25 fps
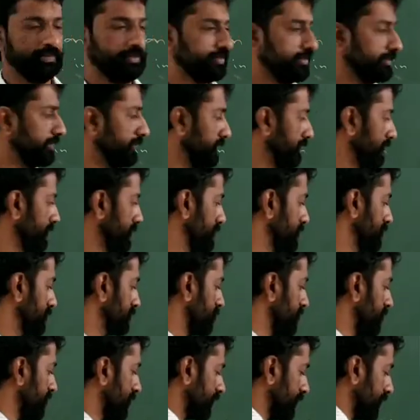So this
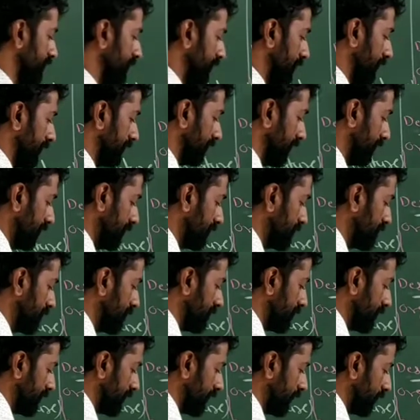is what regarding the
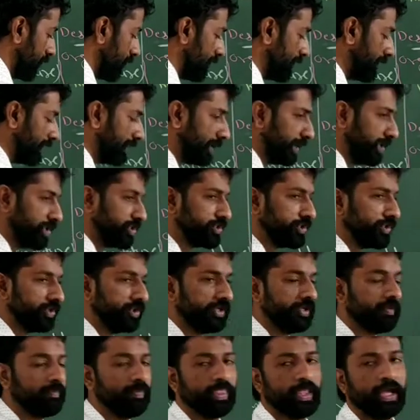
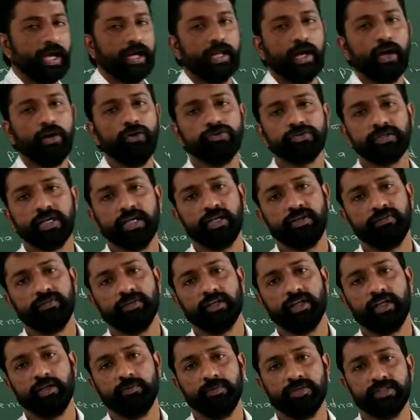nomenclature and how
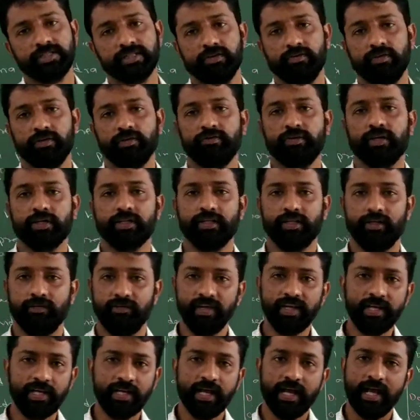scientific name is given for the
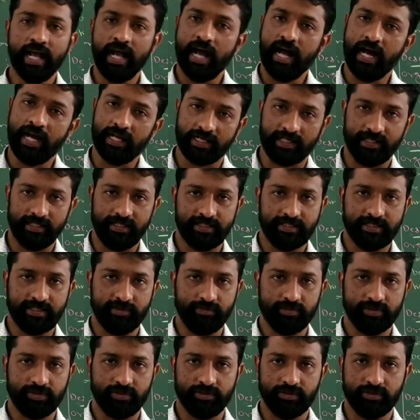living
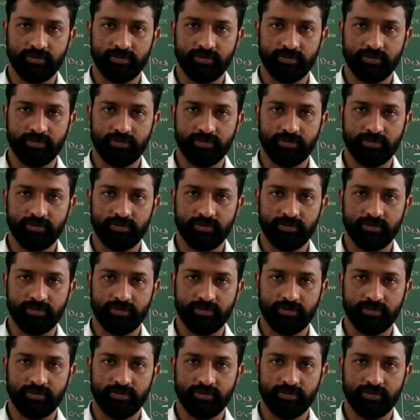organisms.